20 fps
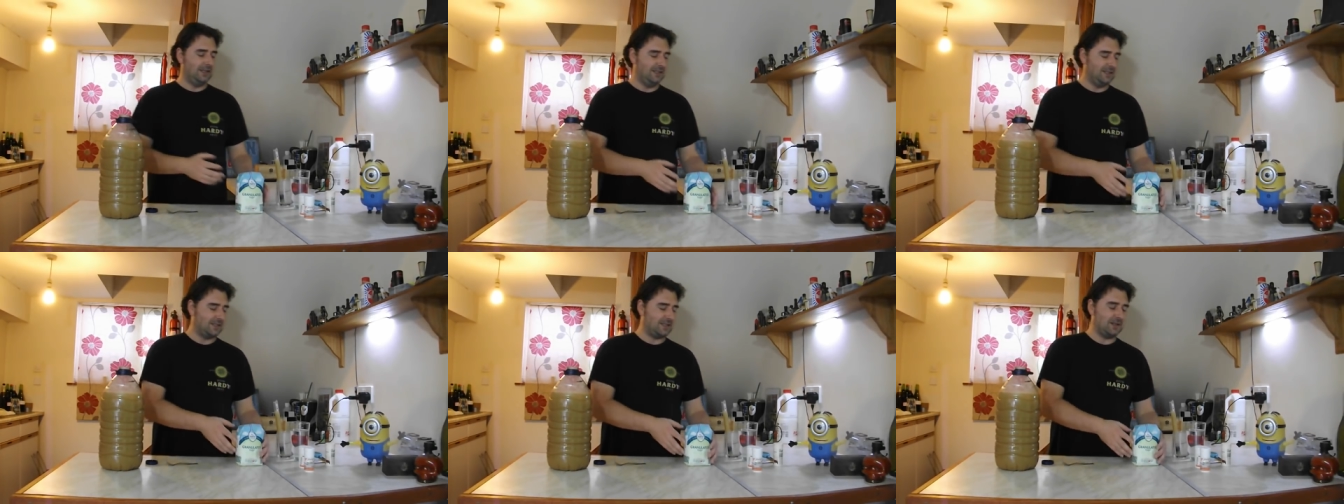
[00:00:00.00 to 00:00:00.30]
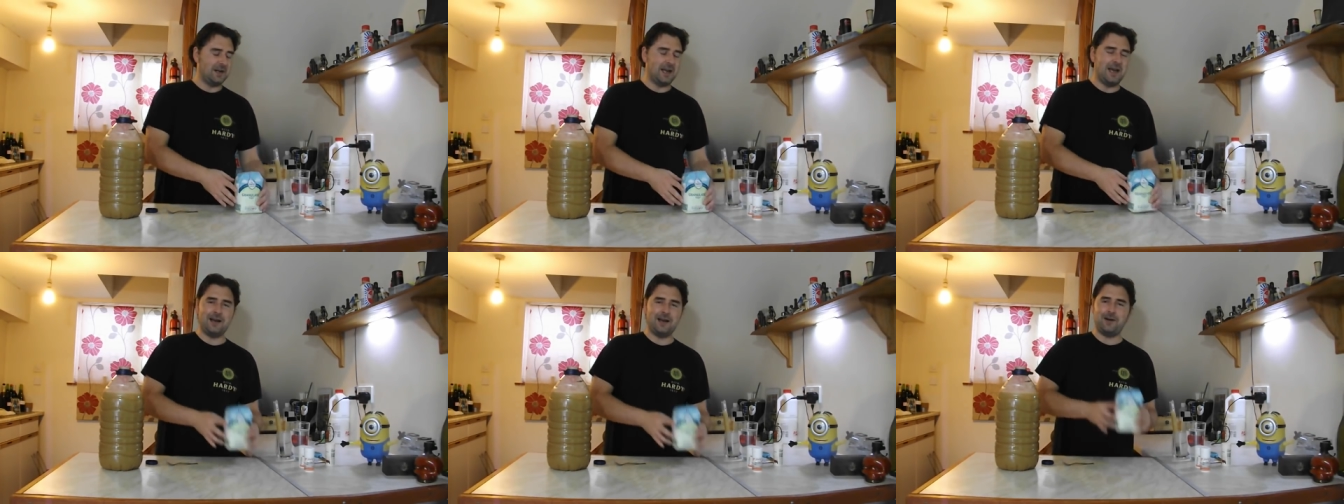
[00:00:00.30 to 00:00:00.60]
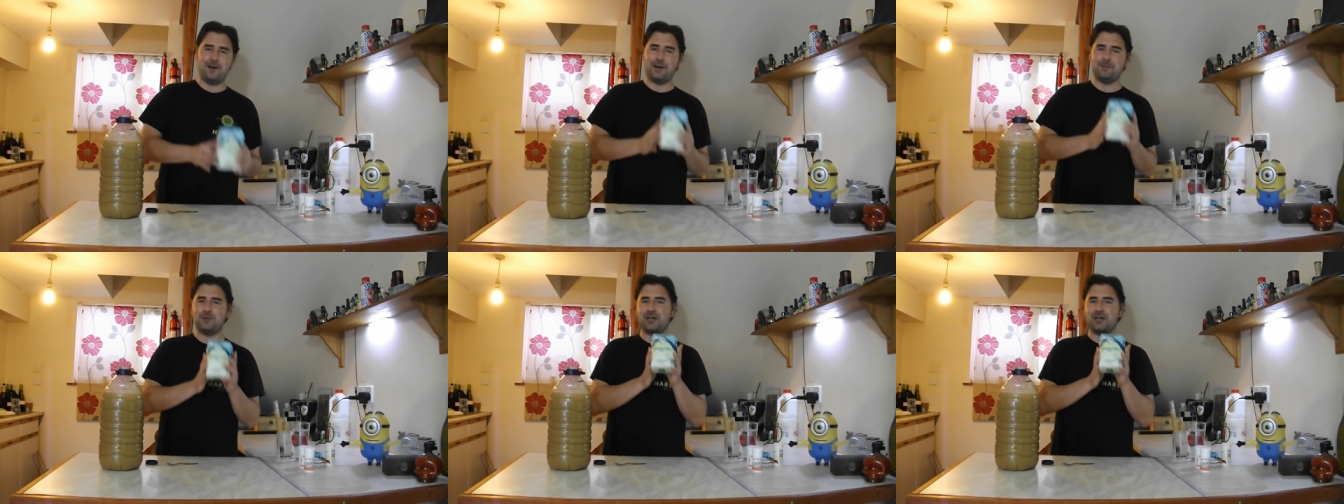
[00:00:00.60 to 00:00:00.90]
So
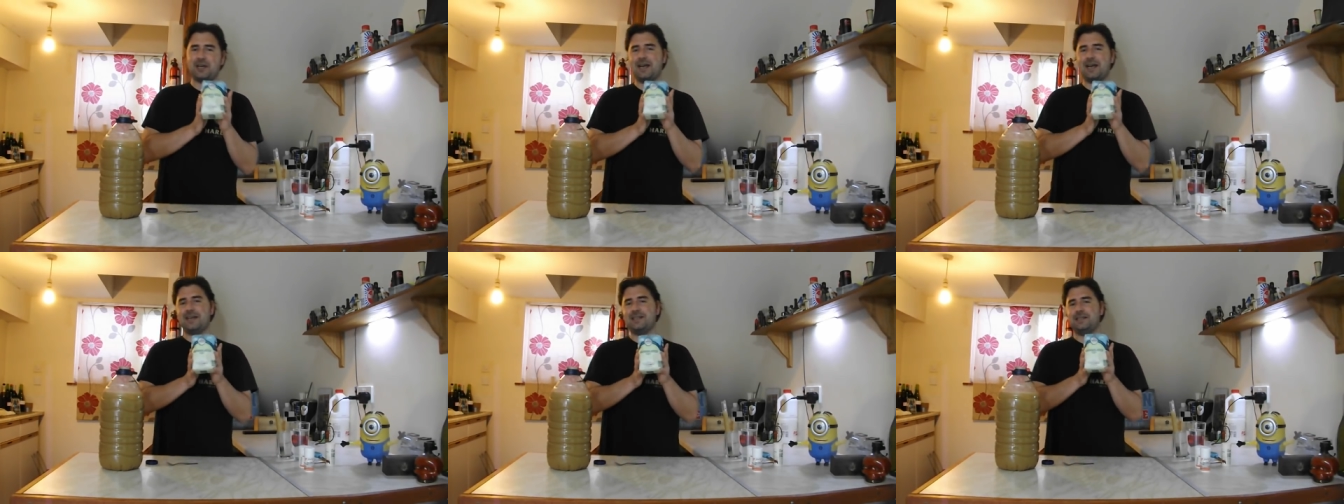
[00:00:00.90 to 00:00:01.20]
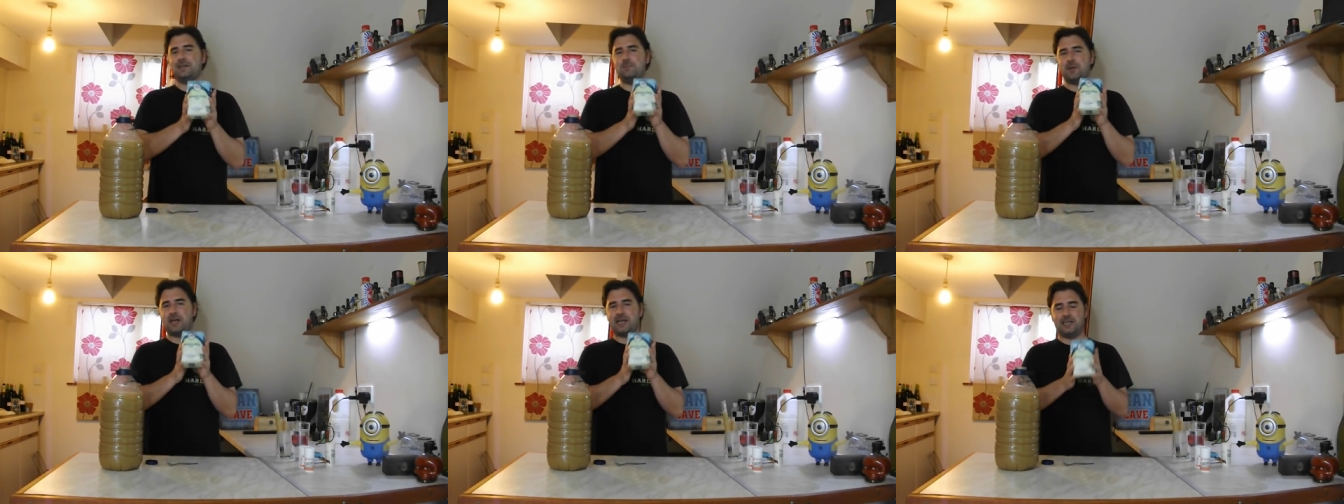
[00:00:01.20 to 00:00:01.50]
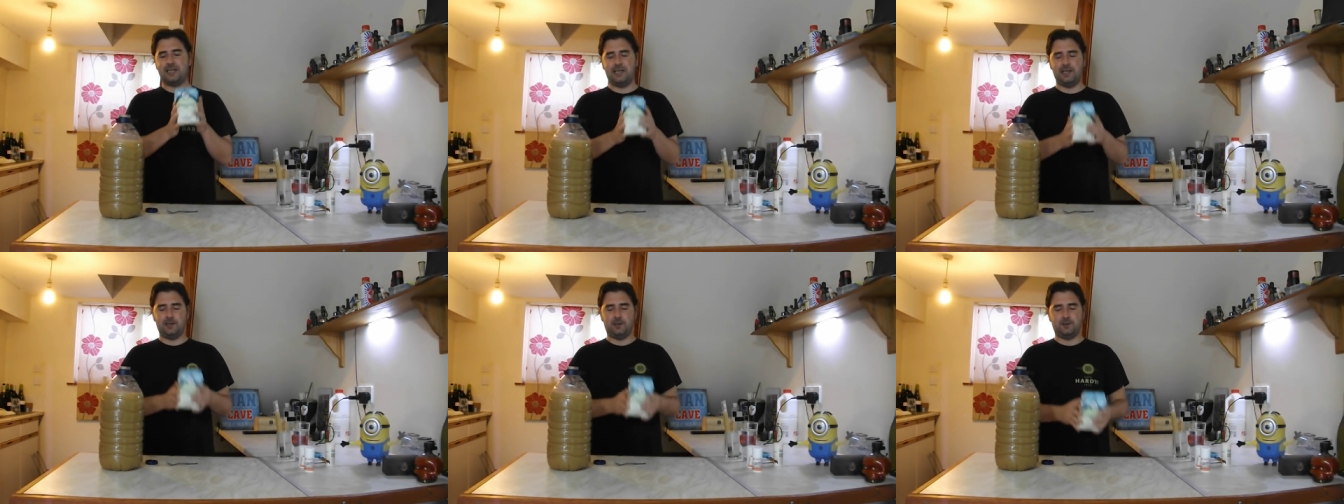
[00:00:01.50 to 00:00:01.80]
now I'm going to add in my
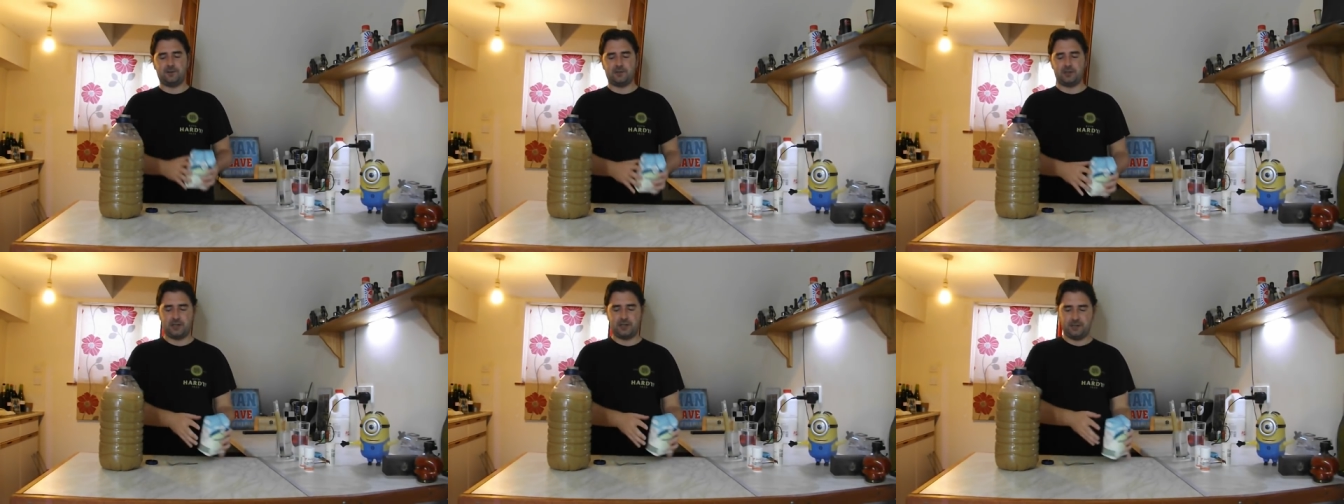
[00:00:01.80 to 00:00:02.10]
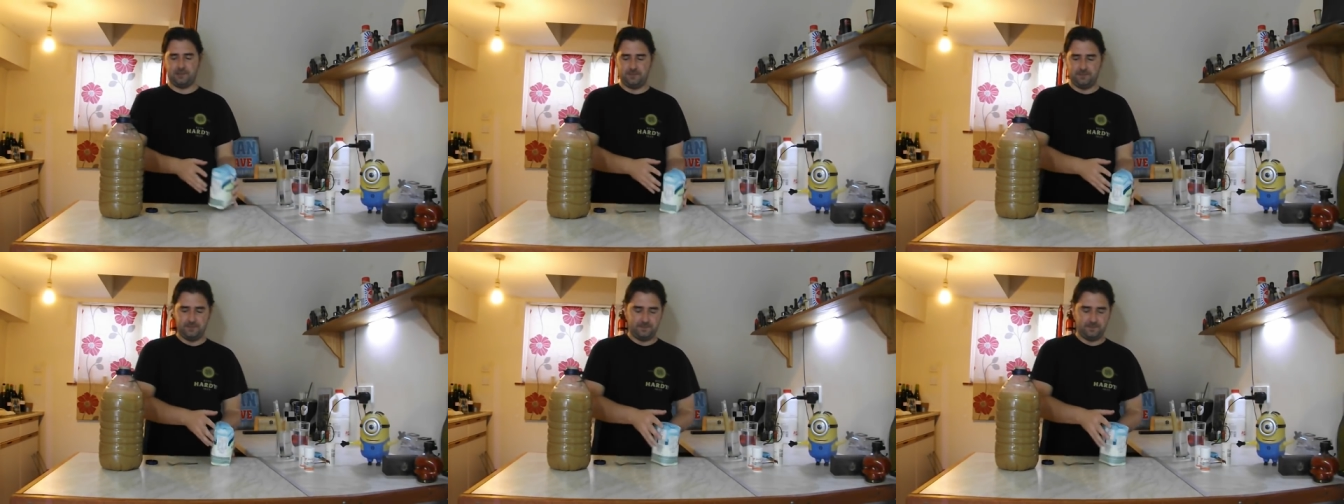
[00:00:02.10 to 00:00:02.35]
kilo of sugar.